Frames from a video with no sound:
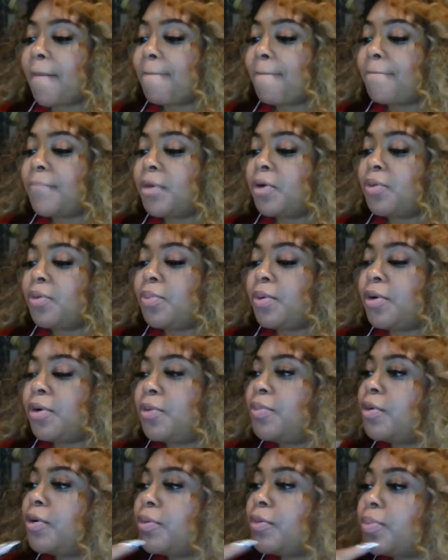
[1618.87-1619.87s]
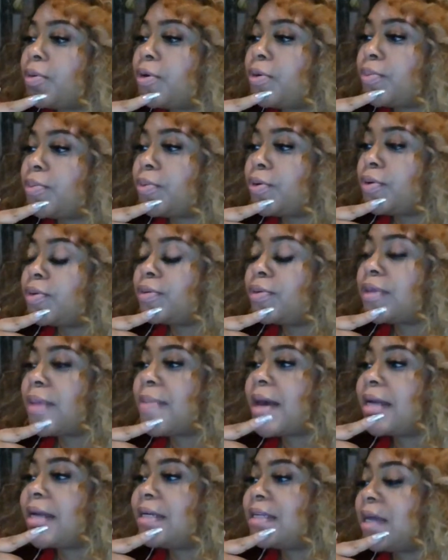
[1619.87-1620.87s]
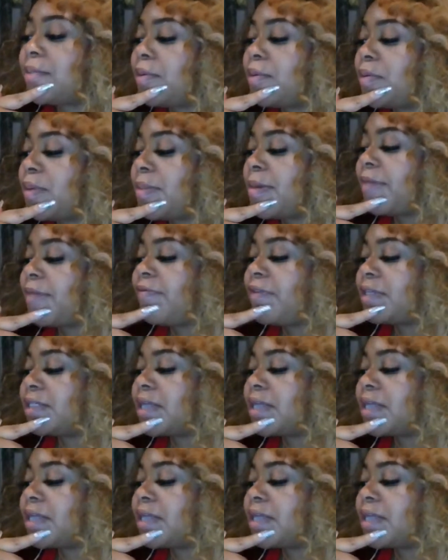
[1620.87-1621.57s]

Boo, boo, boo, boo, boo. Somebody tell me what my fixed